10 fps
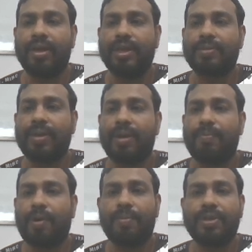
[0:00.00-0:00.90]
it's my
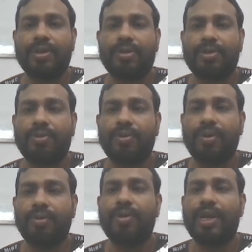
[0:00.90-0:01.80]
promise to
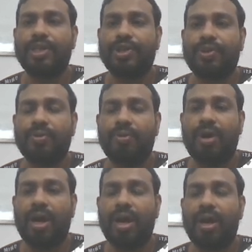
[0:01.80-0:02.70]
you guys to
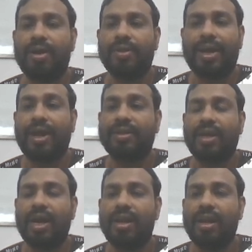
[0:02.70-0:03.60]
that
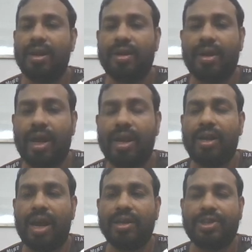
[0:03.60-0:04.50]

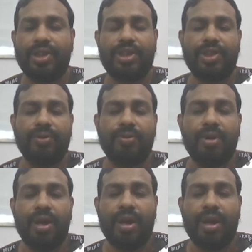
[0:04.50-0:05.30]
I'll teach you